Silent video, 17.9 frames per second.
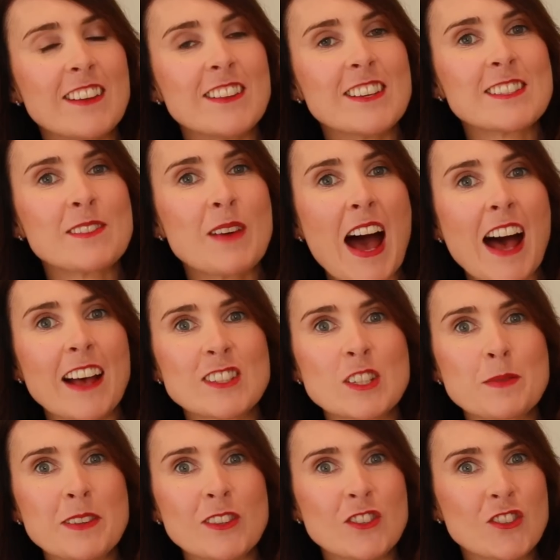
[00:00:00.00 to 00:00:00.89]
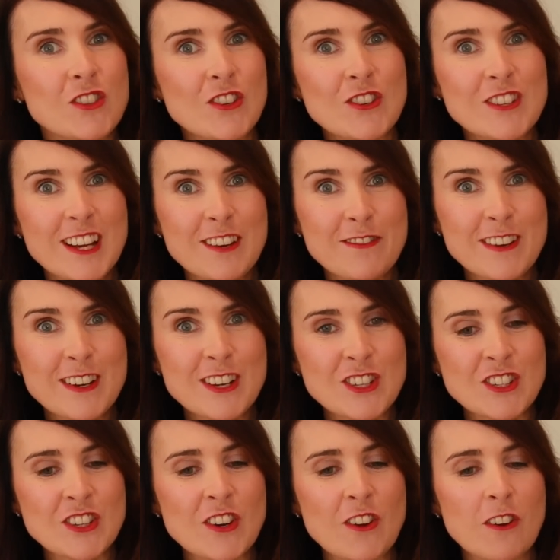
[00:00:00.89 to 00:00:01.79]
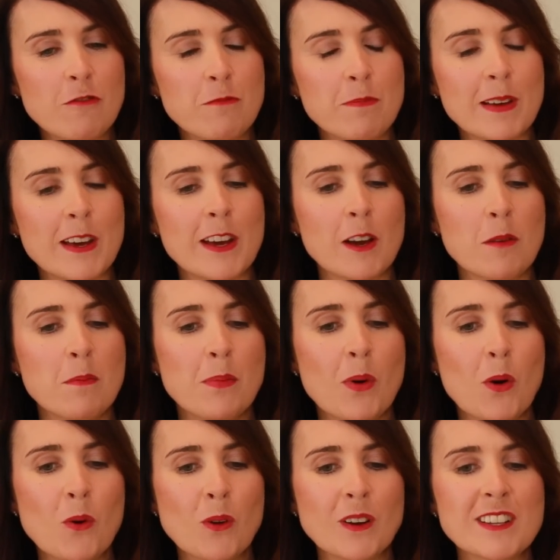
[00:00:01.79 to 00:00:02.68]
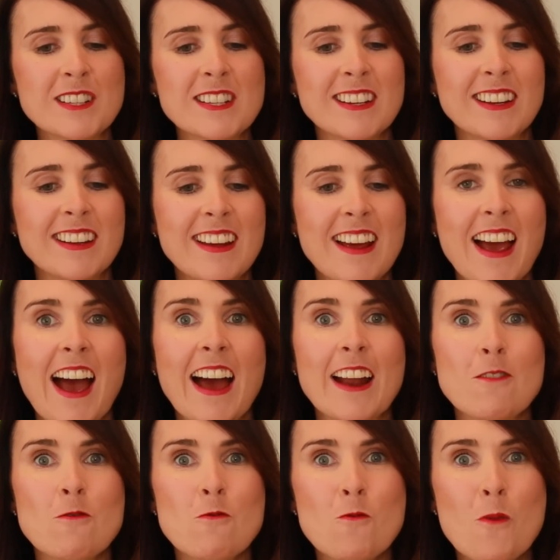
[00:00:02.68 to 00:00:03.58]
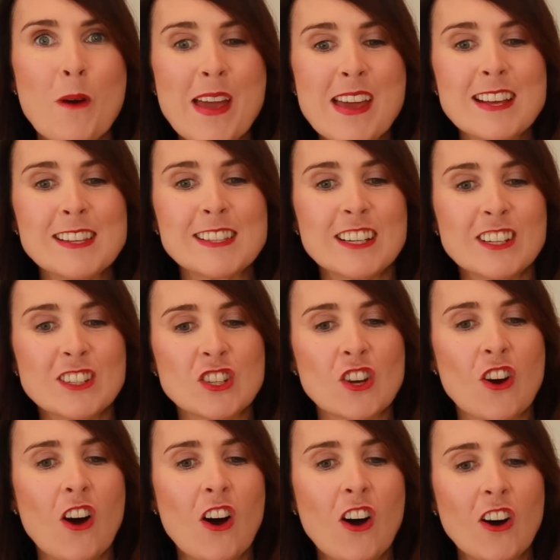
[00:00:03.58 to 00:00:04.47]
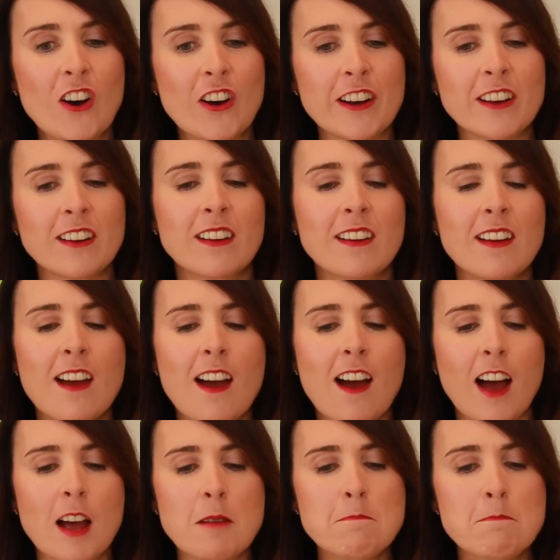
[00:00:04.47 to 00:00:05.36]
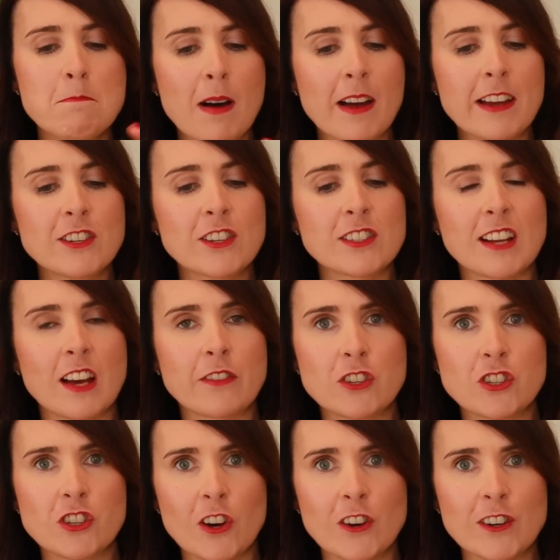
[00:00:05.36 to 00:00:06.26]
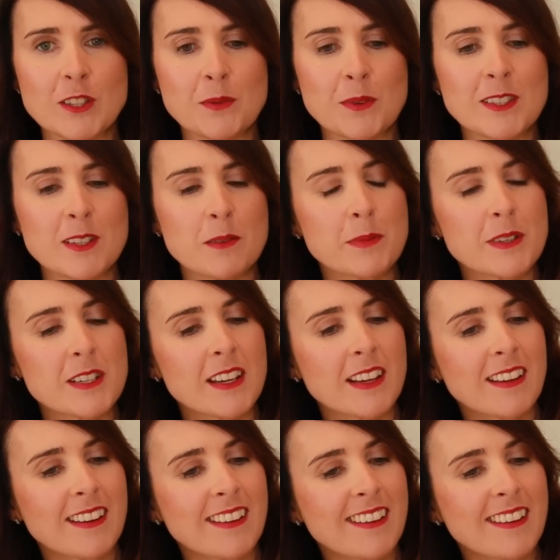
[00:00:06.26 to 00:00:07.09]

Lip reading: Now this has to be the true definition of big and bold. And it weighs a ton. I might just have to share this with somebody.